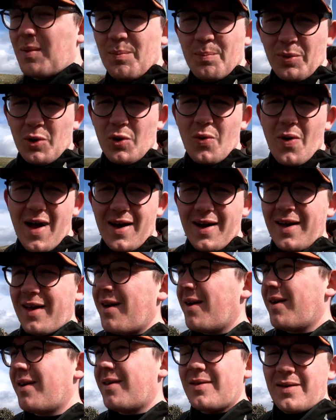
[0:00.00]
Blue
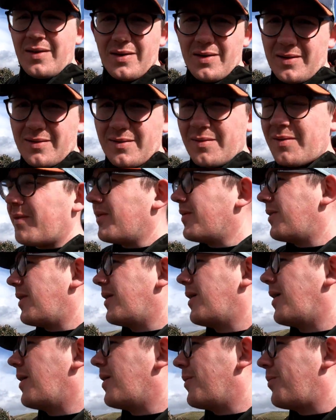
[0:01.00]
Anchor.
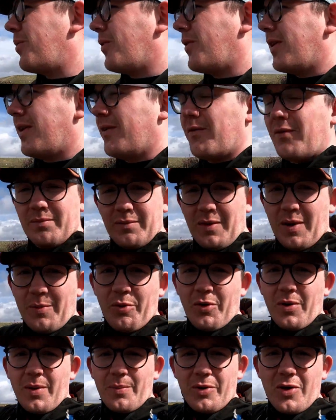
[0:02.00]
I'll
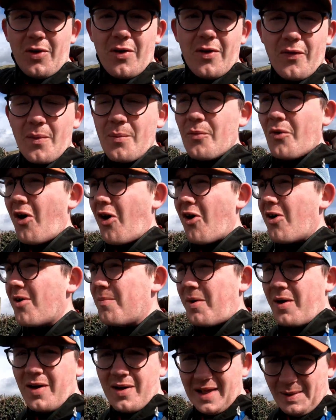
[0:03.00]
put it be if I'm
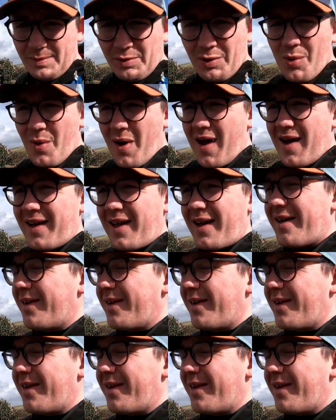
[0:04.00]
wrong, but Blue Anchor